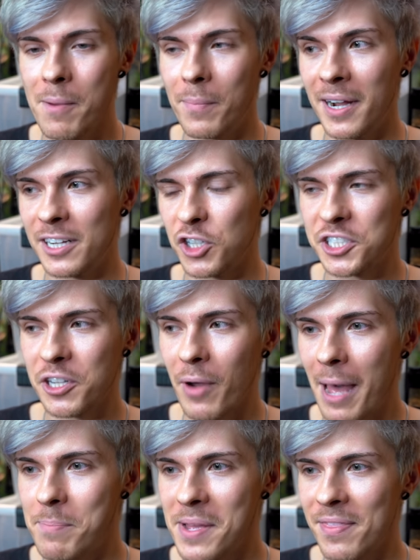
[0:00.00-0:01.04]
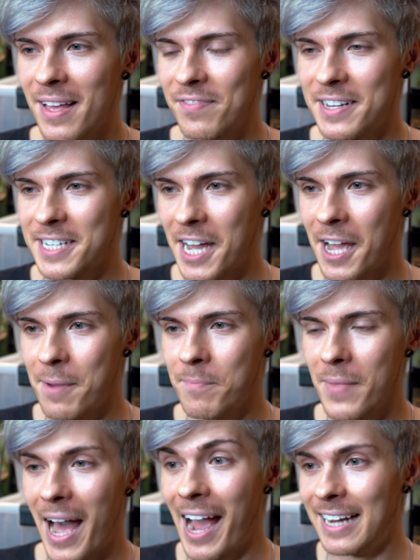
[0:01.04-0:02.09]
But it just so happened that the
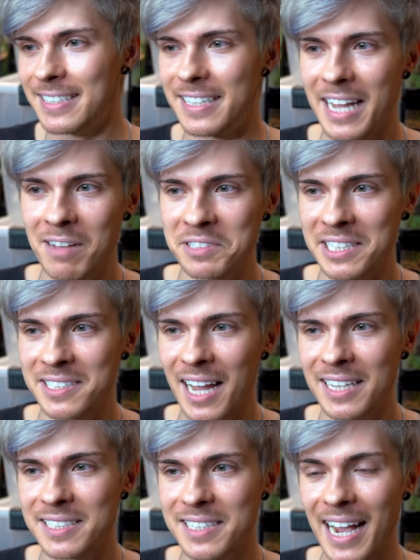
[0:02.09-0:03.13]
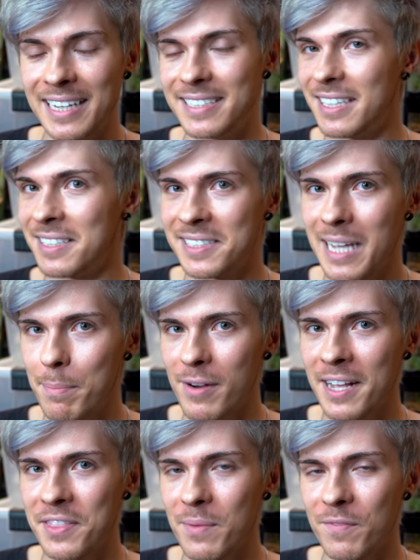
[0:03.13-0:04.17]
time I did have success, I didn't
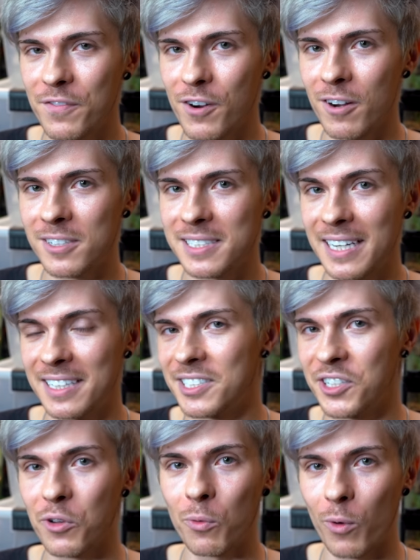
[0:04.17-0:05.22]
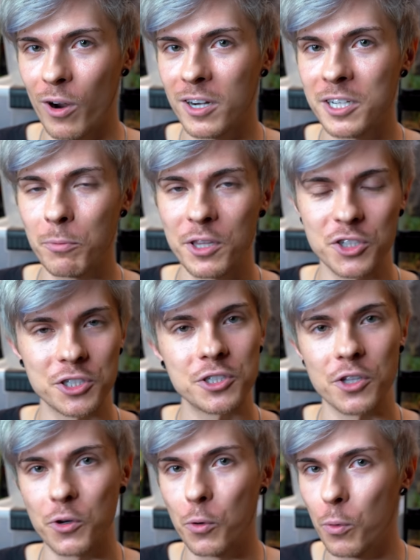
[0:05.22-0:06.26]
separate them first, and it still worked with
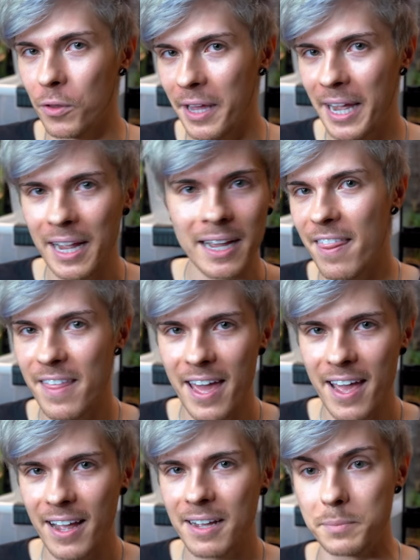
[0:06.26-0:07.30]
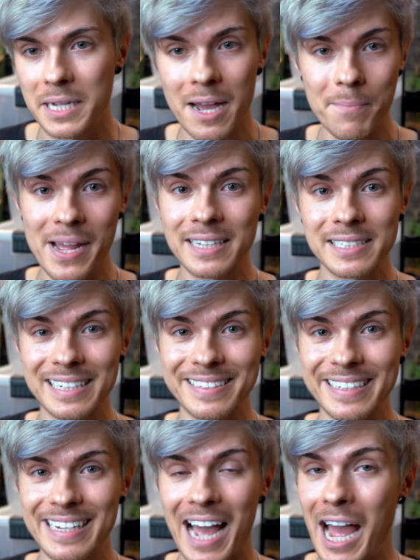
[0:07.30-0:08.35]
just the cooling thing. But yeah,
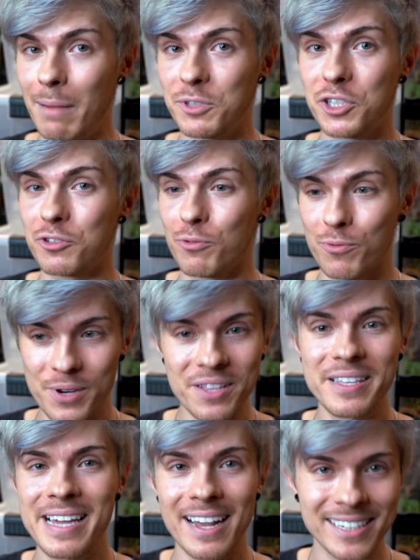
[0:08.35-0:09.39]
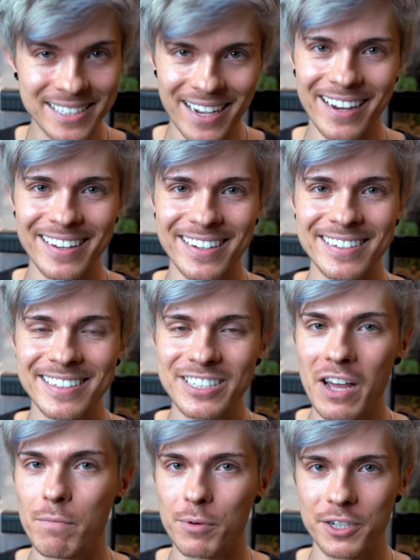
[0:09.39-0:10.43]
basically, I'm just really excited
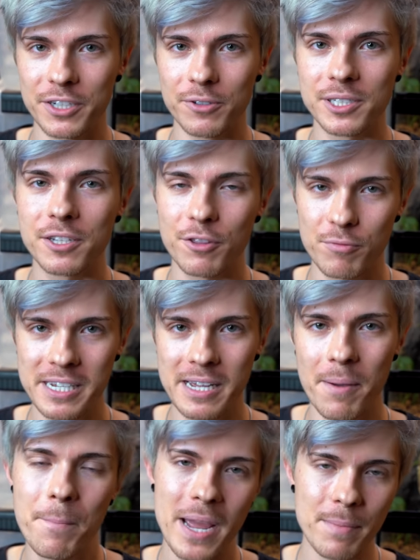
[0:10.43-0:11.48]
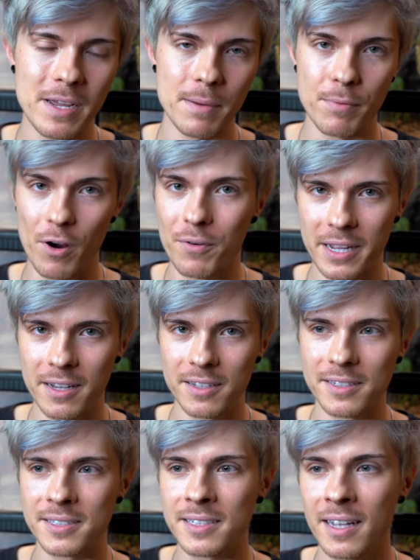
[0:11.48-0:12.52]
to have produced three baby
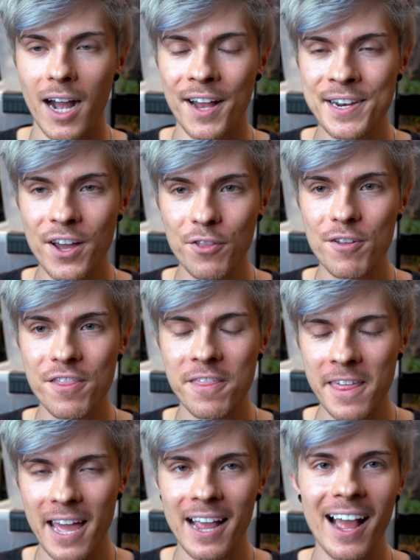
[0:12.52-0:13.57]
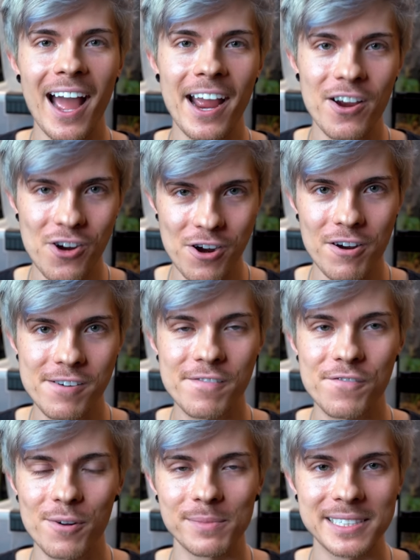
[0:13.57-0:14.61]
abronias. Another thing I heard
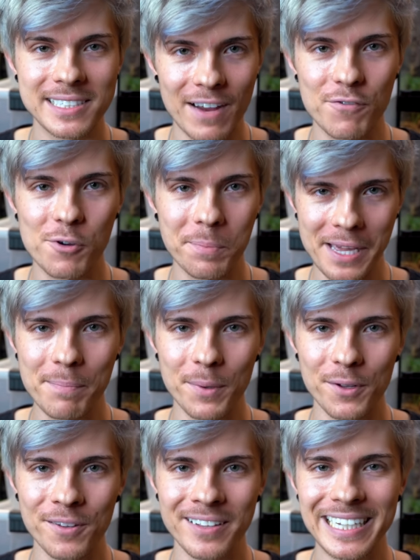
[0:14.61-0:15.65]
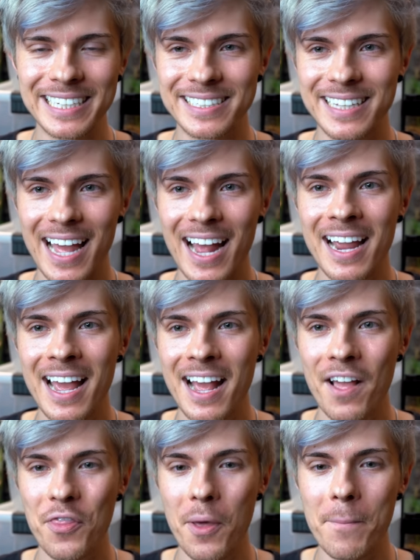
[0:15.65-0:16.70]
from several people is that
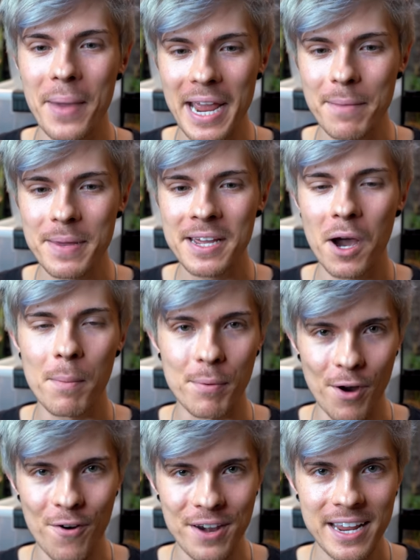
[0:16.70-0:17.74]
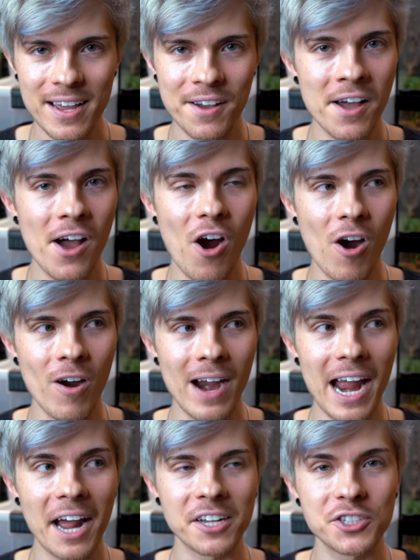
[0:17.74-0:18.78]
the baby abronia
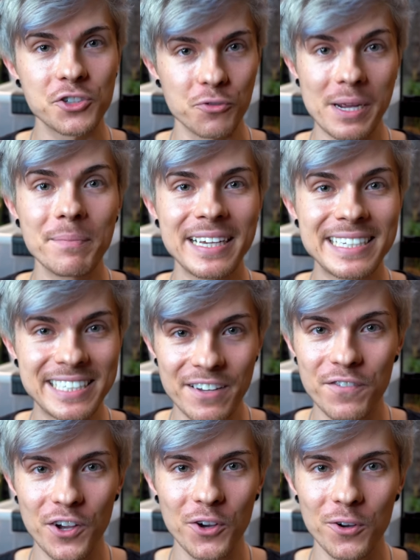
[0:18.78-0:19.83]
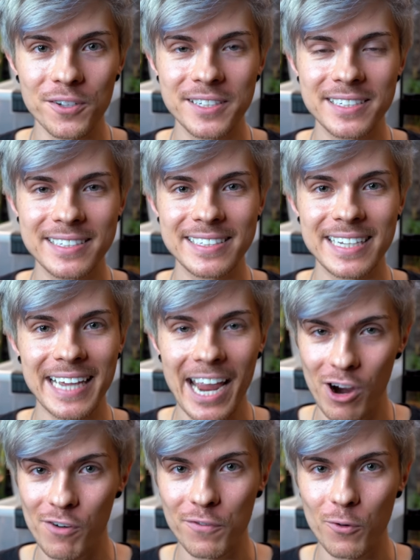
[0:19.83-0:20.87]
are extremely difficult to
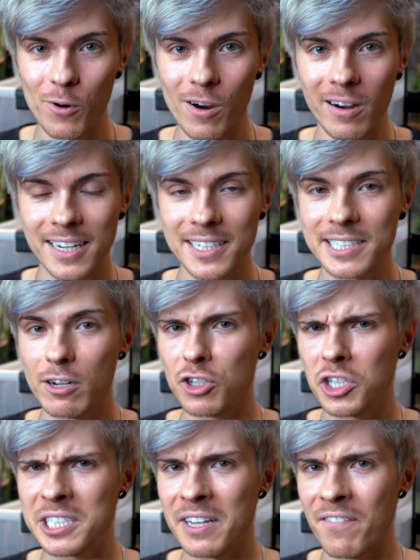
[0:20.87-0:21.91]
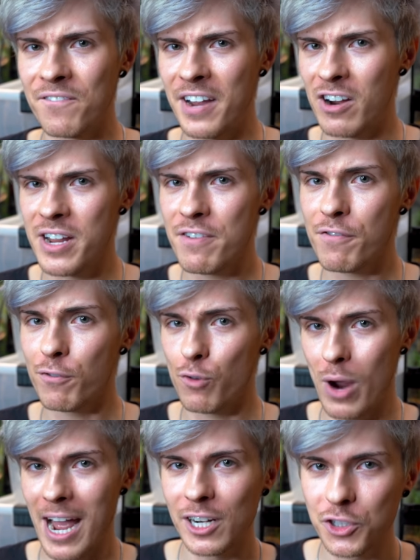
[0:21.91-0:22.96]
care for because they're just very
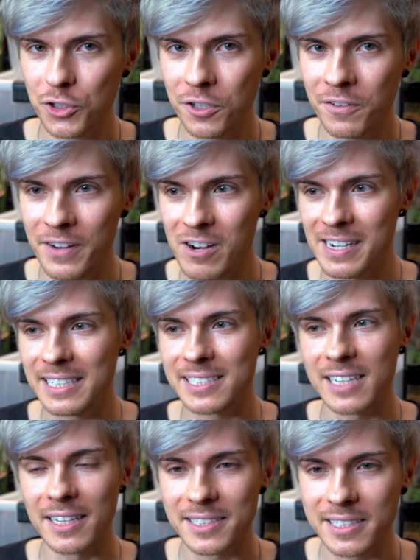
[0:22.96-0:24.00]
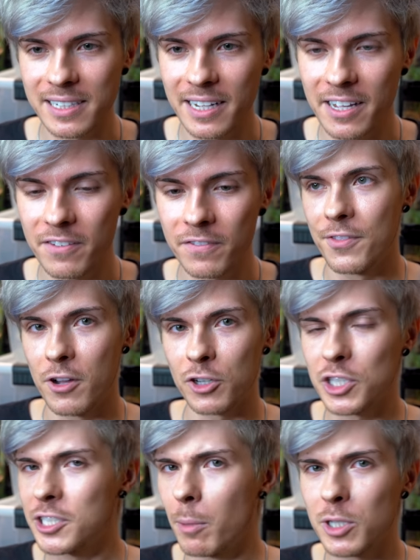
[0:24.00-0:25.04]
fragile, very sensitive. They're
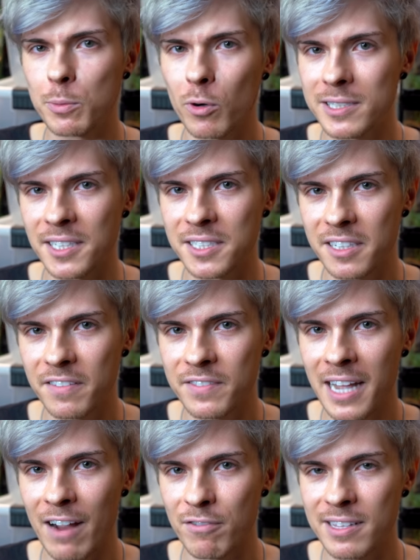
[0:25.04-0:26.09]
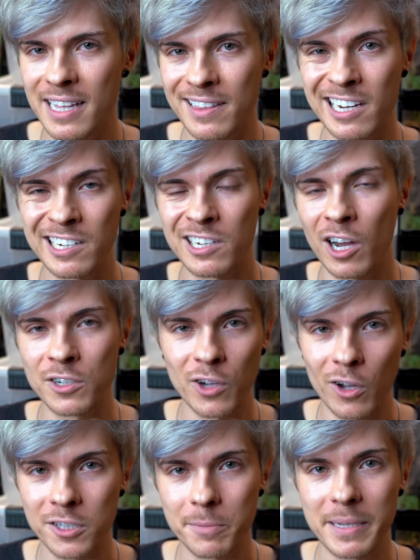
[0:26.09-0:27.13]
just so much more sensitive to everything than an
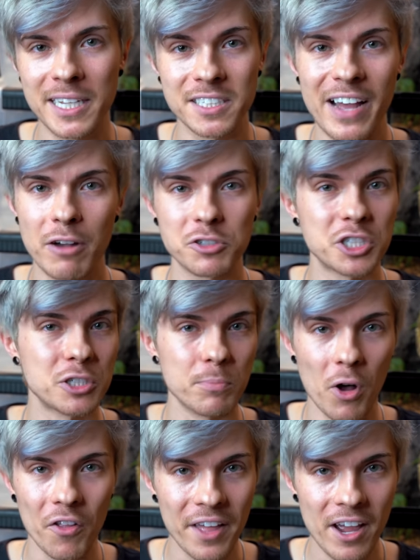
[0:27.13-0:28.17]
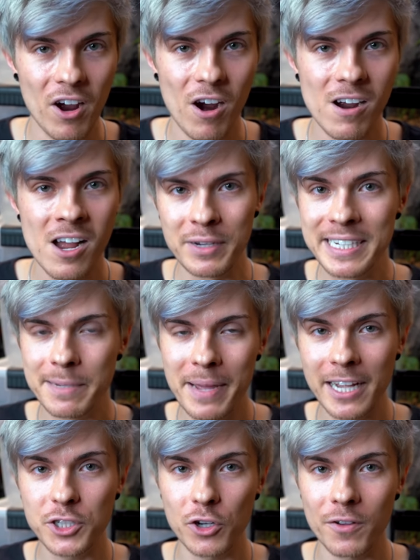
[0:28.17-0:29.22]
adult because of how small they are. You need to
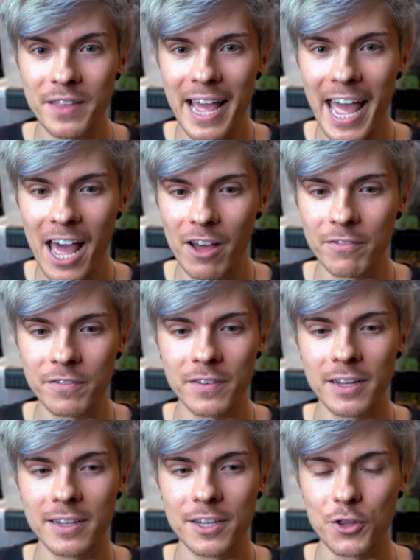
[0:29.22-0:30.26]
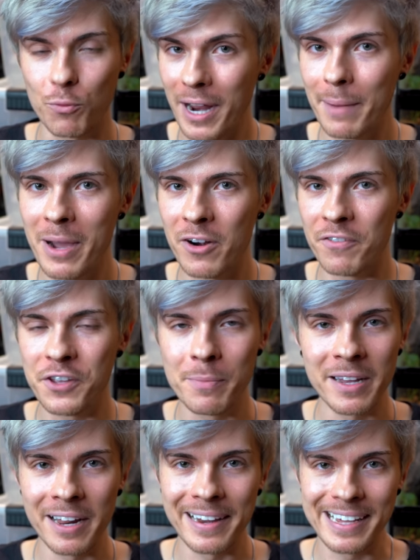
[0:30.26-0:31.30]
make sure they have the right amount of
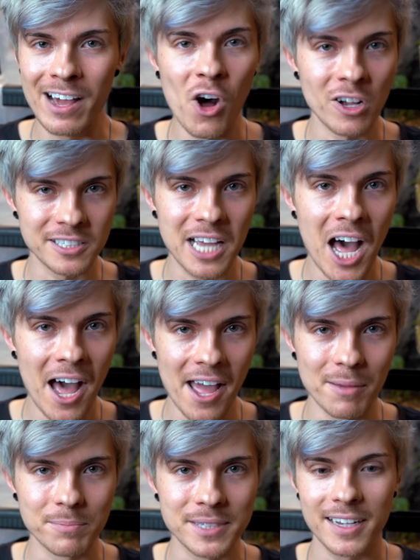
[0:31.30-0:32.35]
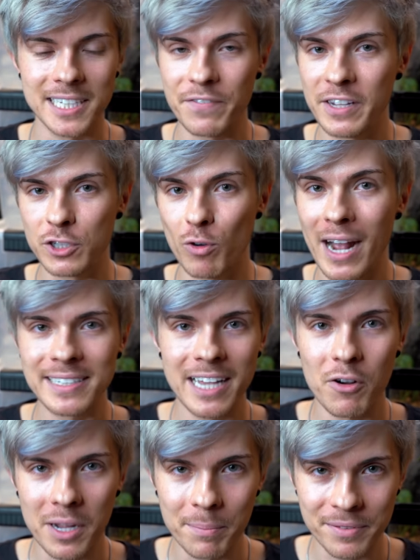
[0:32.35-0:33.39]
humidity at all times, because if it dries
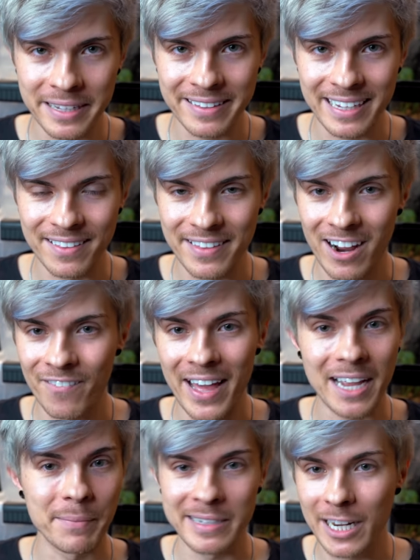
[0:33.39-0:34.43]
out completely in there, that can be